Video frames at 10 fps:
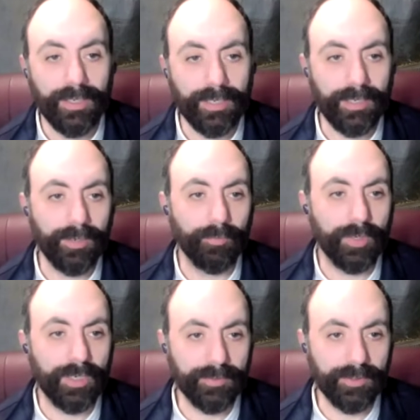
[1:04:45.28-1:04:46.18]

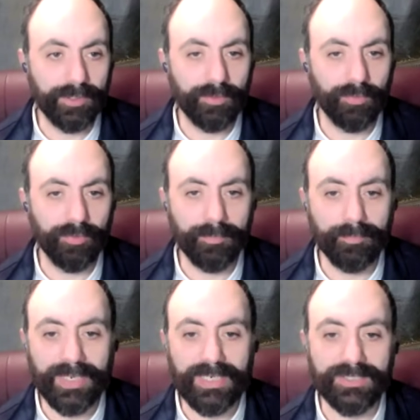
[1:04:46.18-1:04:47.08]
what I'm going to call
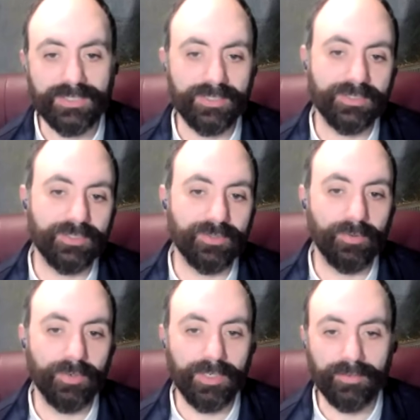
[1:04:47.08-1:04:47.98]
the based
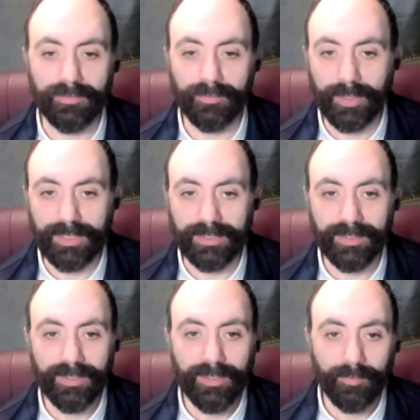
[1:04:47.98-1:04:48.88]
story of the week,